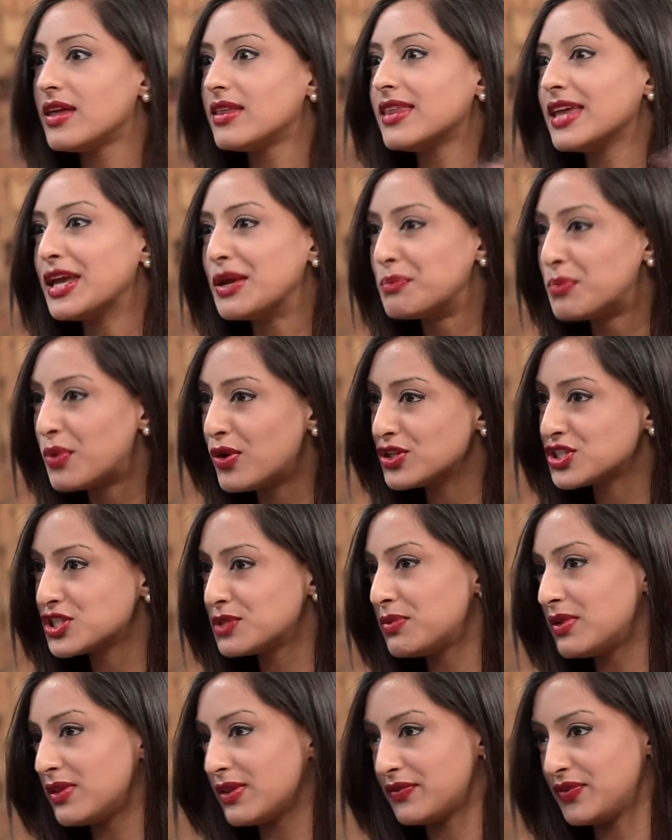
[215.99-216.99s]
the
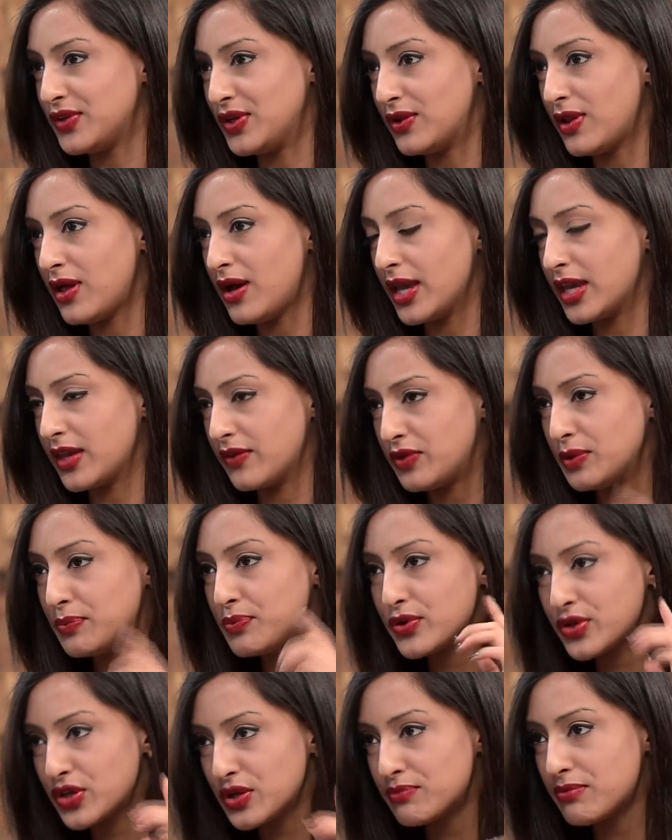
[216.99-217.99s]
impossible, if you like, if you
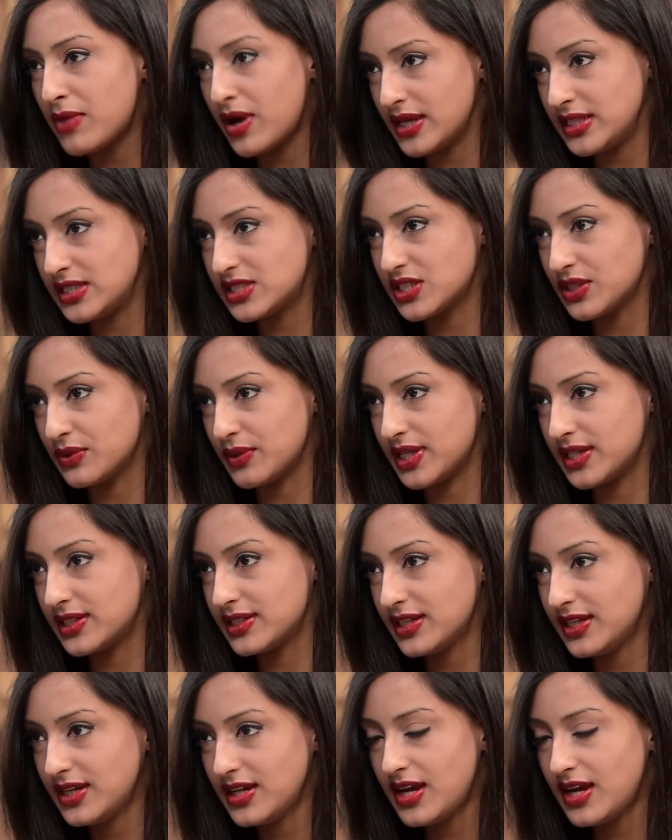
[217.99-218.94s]
put your mind to it.